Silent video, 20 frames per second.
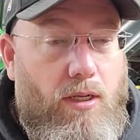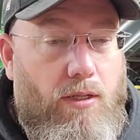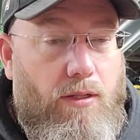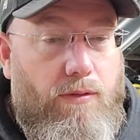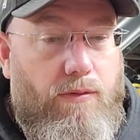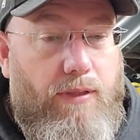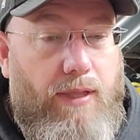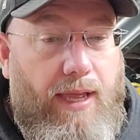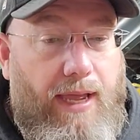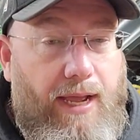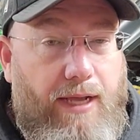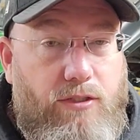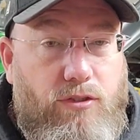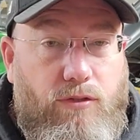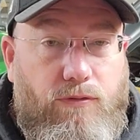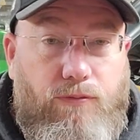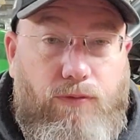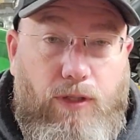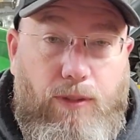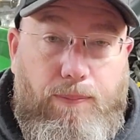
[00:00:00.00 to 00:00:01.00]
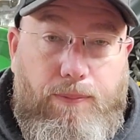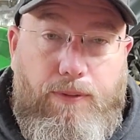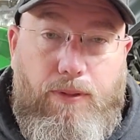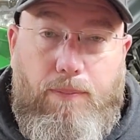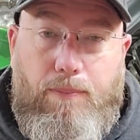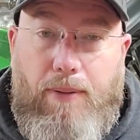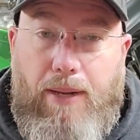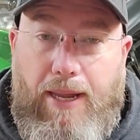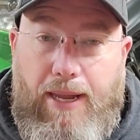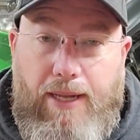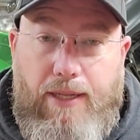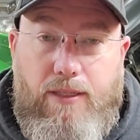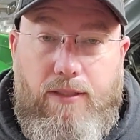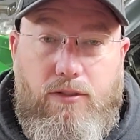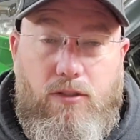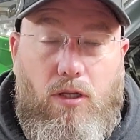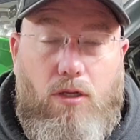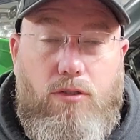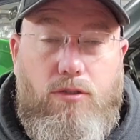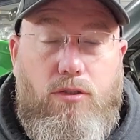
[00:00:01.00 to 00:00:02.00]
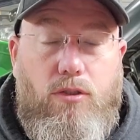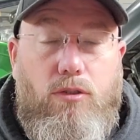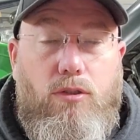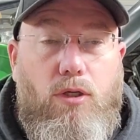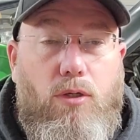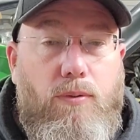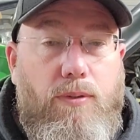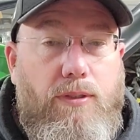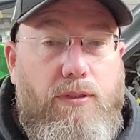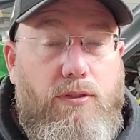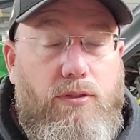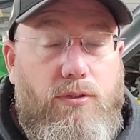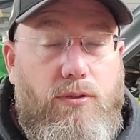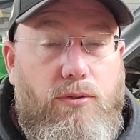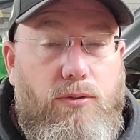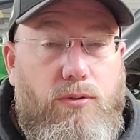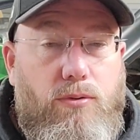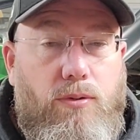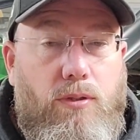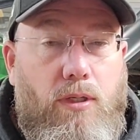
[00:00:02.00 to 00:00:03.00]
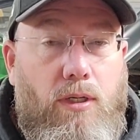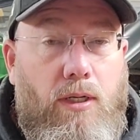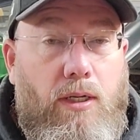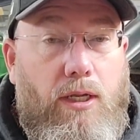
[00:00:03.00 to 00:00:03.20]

The axle flip in the back is also going to